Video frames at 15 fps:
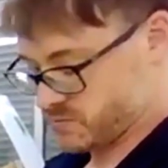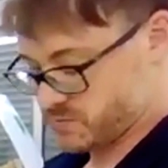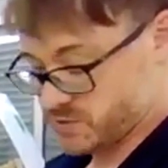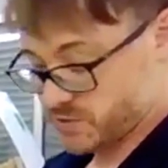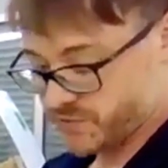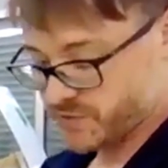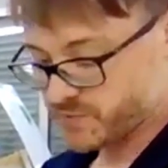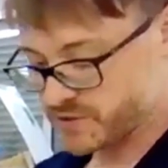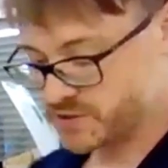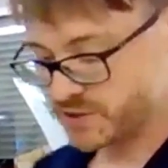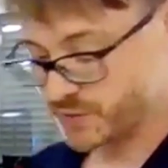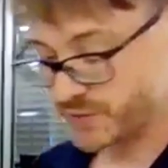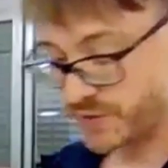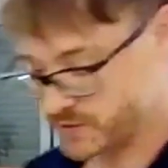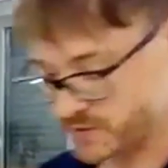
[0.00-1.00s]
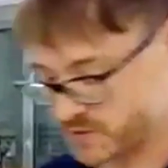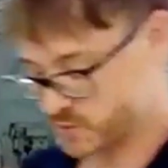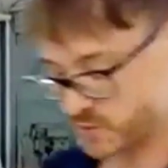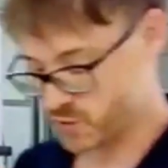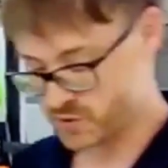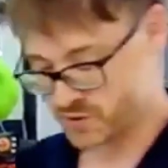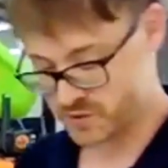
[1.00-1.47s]
different materials,
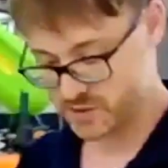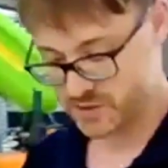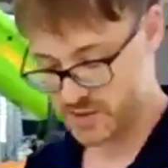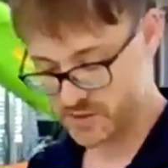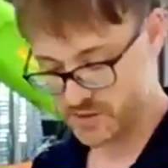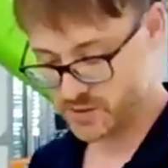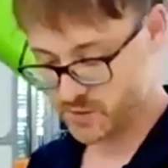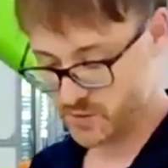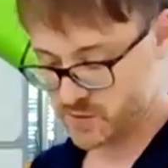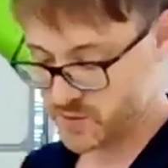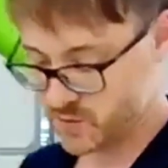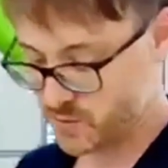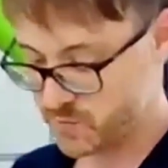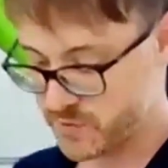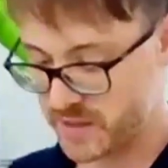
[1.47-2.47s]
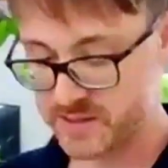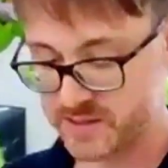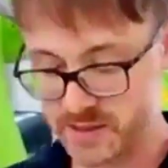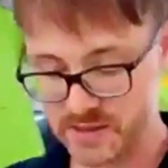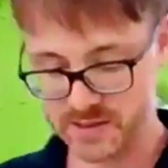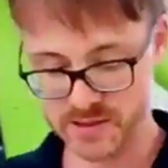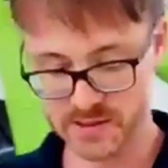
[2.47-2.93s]
wood and also
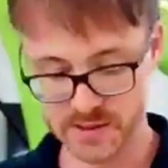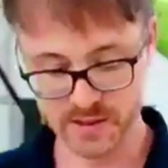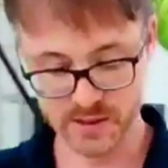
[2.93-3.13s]
plastics.